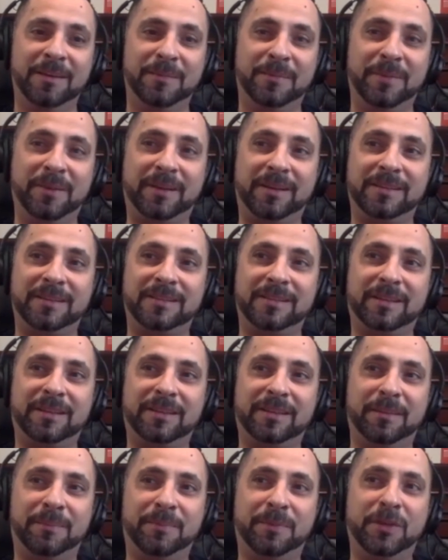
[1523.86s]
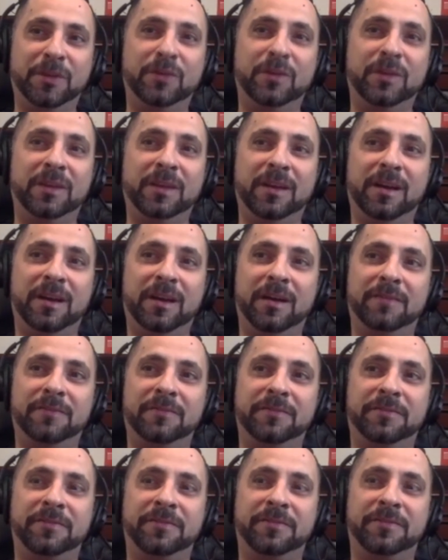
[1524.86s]
Because the beauty
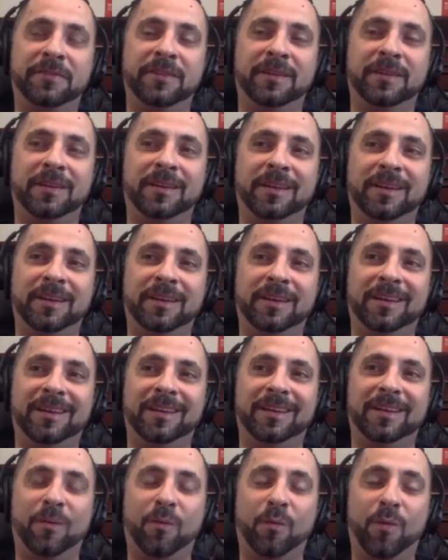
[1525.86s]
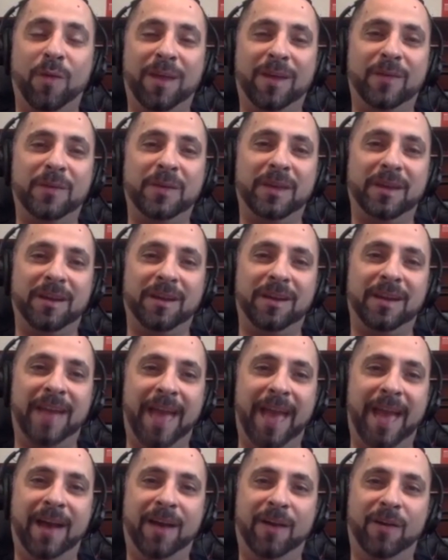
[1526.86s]
of where we are
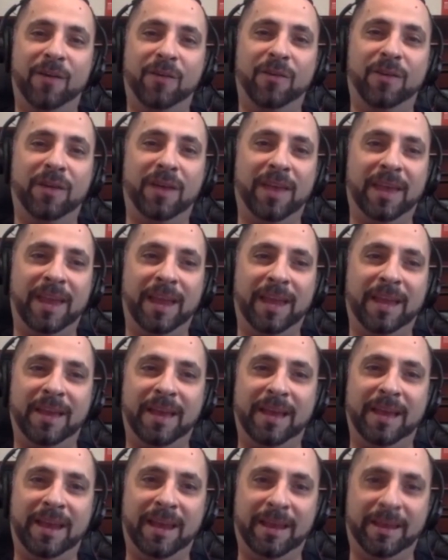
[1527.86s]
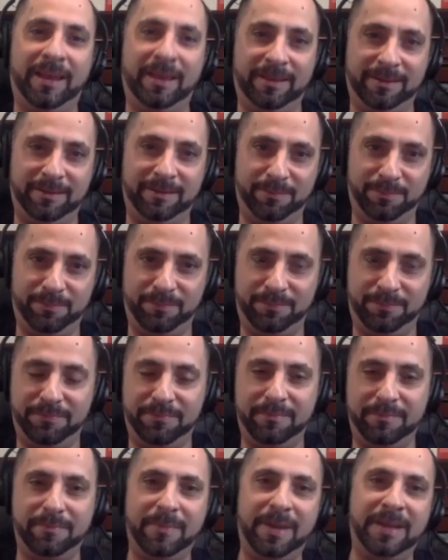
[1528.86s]
now, and I
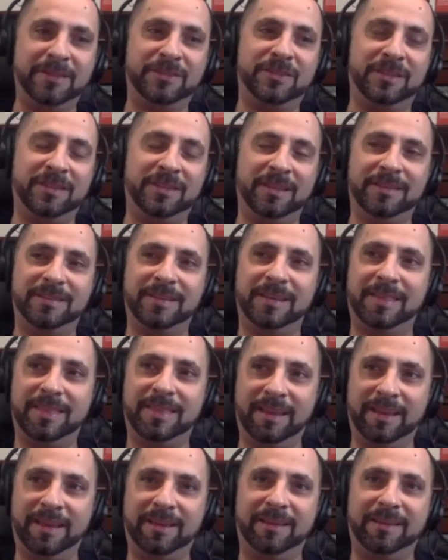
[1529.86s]
mentioned this, I think,